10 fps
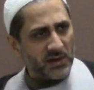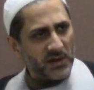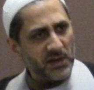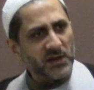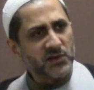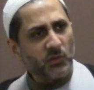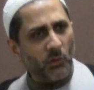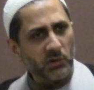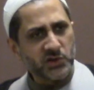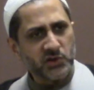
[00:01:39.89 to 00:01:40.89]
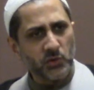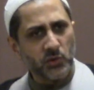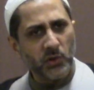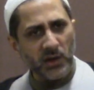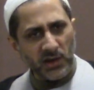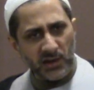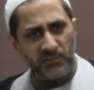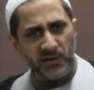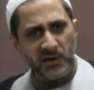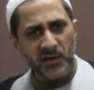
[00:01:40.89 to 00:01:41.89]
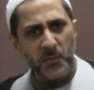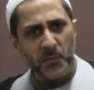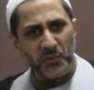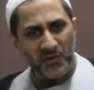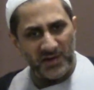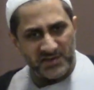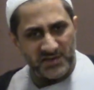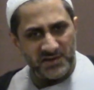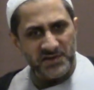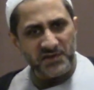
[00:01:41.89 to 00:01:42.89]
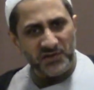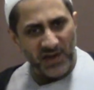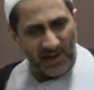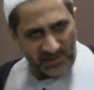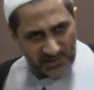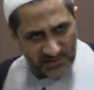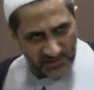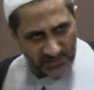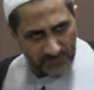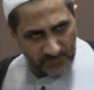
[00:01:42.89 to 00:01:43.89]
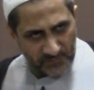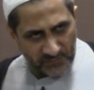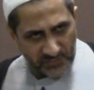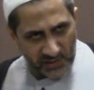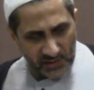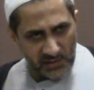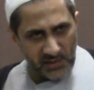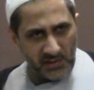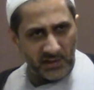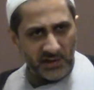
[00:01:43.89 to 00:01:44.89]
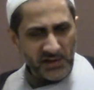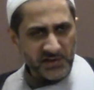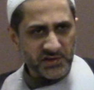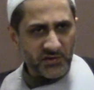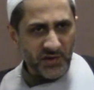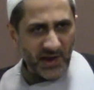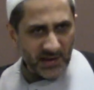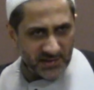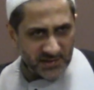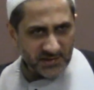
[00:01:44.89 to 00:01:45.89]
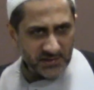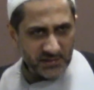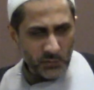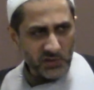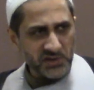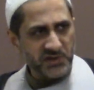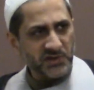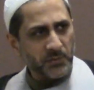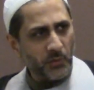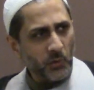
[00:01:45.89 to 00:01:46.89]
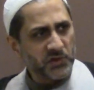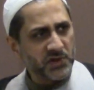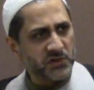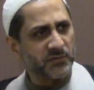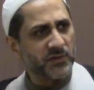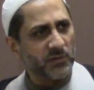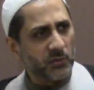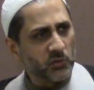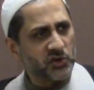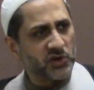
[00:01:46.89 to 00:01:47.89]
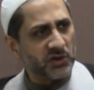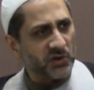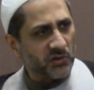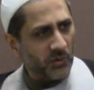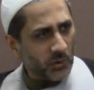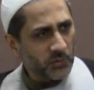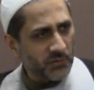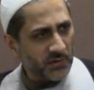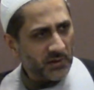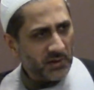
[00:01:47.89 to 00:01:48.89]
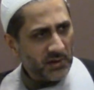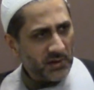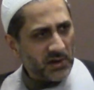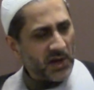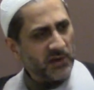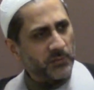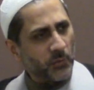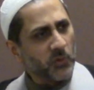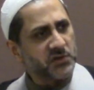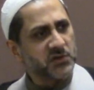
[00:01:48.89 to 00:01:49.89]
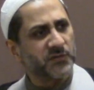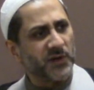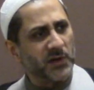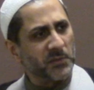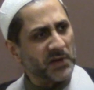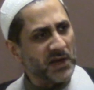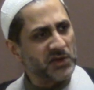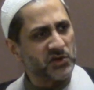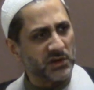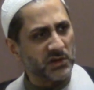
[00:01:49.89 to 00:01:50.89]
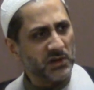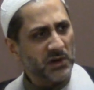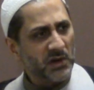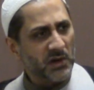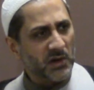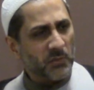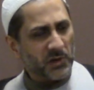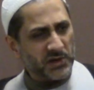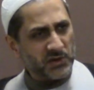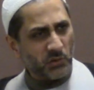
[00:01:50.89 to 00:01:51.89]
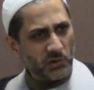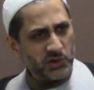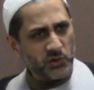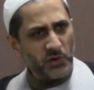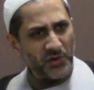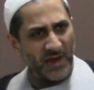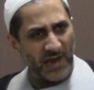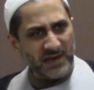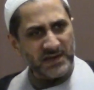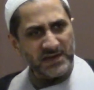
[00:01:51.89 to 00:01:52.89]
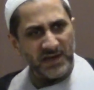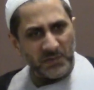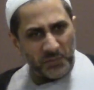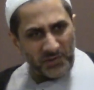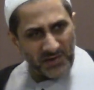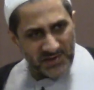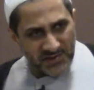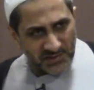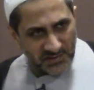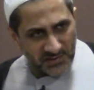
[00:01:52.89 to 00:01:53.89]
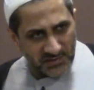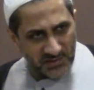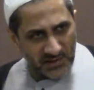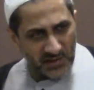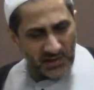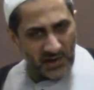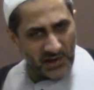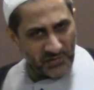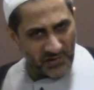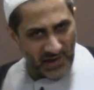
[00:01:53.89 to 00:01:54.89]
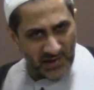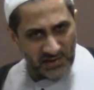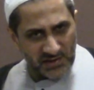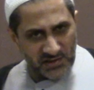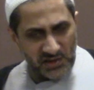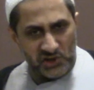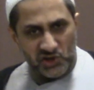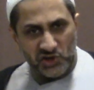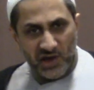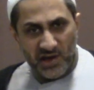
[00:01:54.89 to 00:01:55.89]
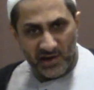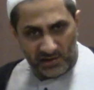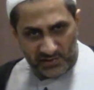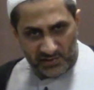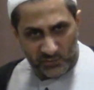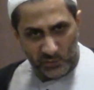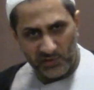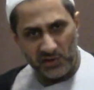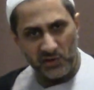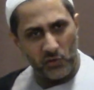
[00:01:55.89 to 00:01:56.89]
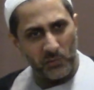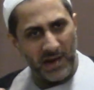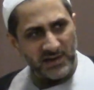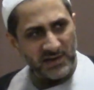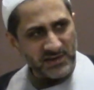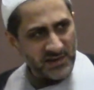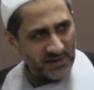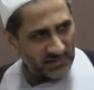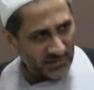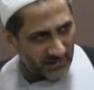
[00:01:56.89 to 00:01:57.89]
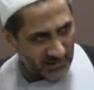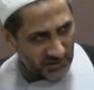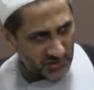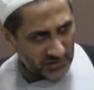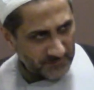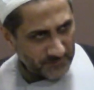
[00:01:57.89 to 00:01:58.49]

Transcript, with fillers: He is also a living, present reality. He is a reality which is in the process of evolution and growth, in the process of culmination, but is also a reality at present, a reality shared within humanity at large.